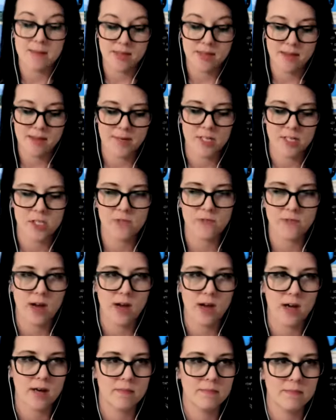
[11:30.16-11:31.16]
the hemorrhage
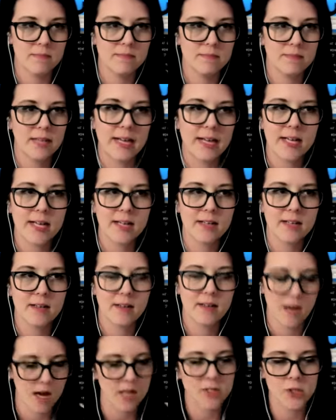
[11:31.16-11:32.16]
from like
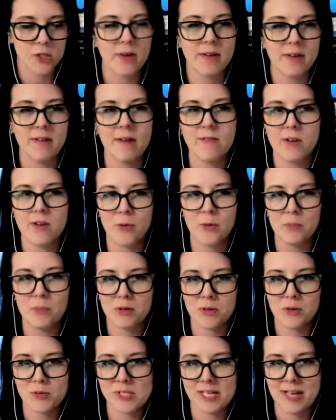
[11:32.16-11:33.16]
not doing revenue
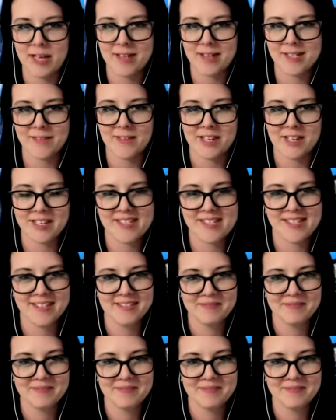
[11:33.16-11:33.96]
producing activities